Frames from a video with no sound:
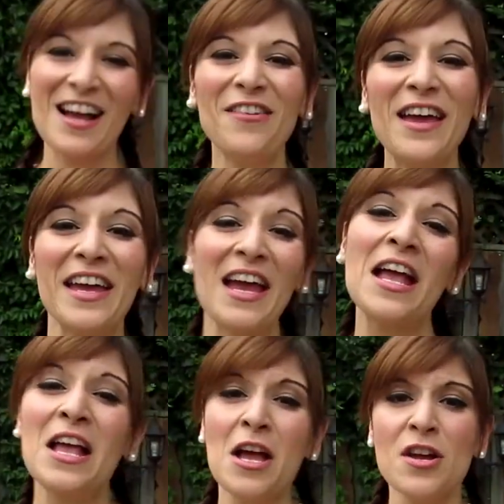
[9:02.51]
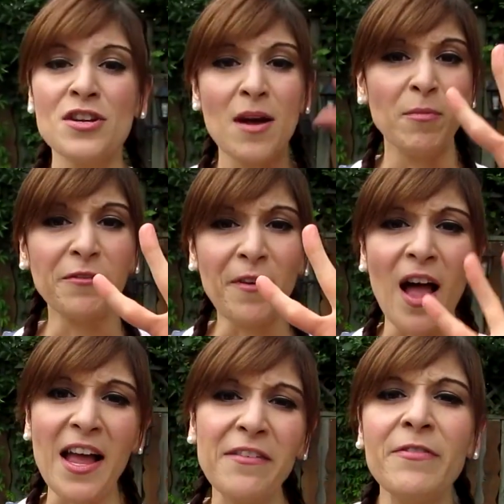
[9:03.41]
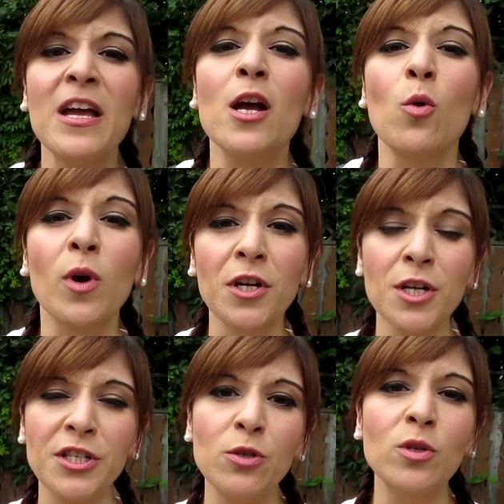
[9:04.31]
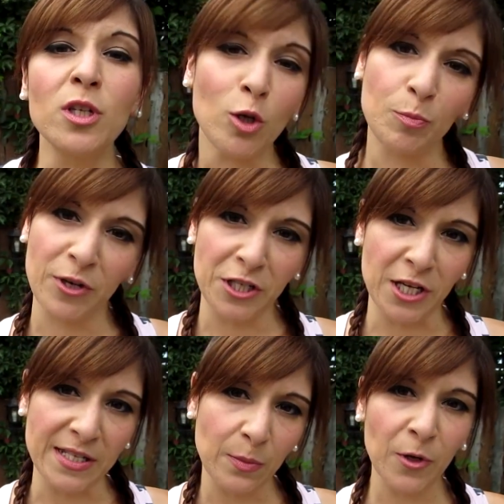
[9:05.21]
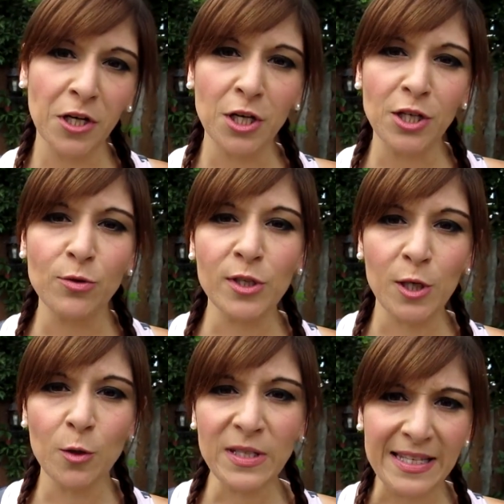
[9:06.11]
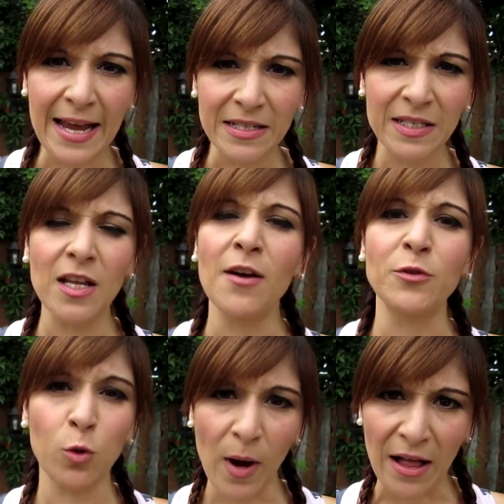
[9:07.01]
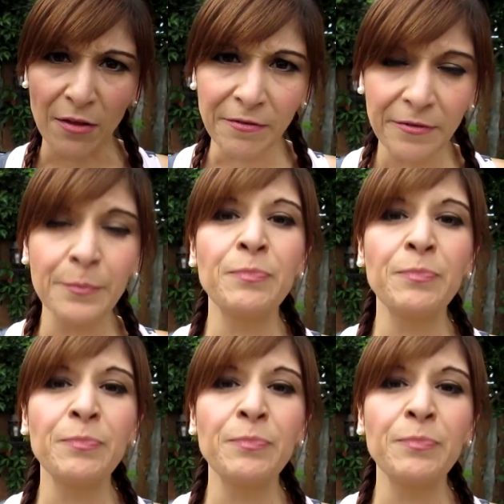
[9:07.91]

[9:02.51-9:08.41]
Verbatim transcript: Okay, number 5, we're gonna do glute bridges. We're gonna do 2 sets of 12.